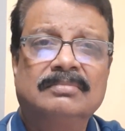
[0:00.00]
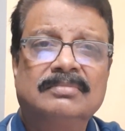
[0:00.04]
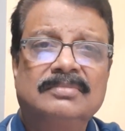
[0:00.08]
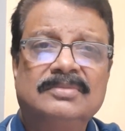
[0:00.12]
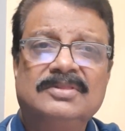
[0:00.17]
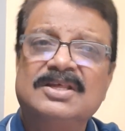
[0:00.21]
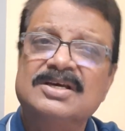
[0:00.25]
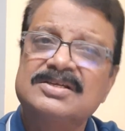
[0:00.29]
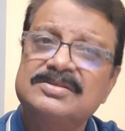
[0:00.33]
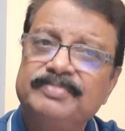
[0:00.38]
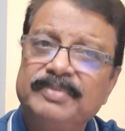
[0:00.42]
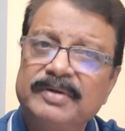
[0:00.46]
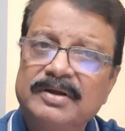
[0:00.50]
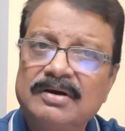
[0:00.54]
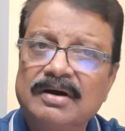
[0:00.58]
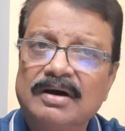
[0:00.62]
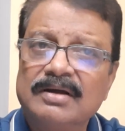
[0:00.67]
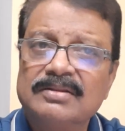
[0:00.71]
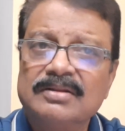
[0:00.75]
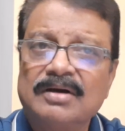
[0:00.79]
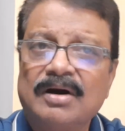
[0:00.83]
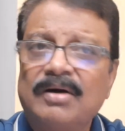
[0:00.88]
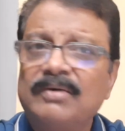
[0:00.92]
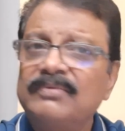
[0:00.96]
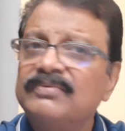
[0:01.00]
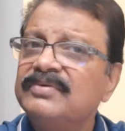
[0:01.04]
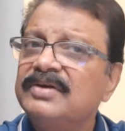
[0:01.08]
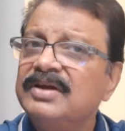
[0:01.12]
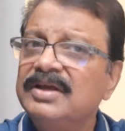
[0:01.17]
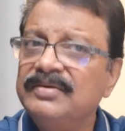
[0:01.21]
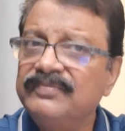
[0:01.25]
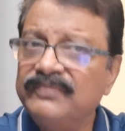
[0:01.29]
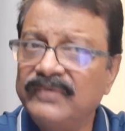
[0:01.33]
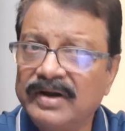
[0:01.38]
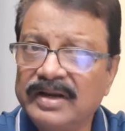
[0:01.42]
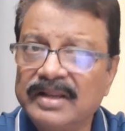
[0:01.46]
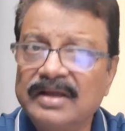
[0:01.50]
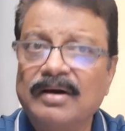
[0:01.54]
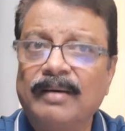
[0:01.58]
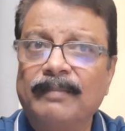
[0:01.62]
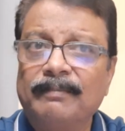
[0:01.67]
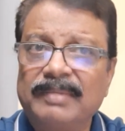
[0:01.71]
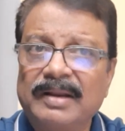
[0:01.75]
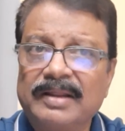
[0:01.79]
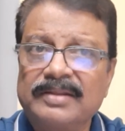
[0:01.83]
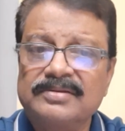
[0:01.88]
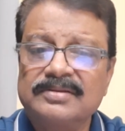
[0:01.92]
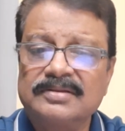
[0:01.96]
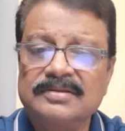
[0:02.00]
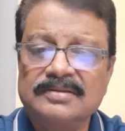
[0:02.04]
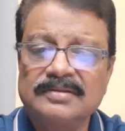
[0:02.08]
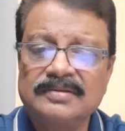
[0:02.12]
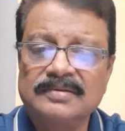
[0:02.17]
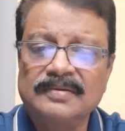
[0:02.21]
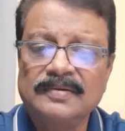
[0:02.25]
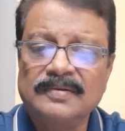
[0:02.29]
just because of inferiority complex.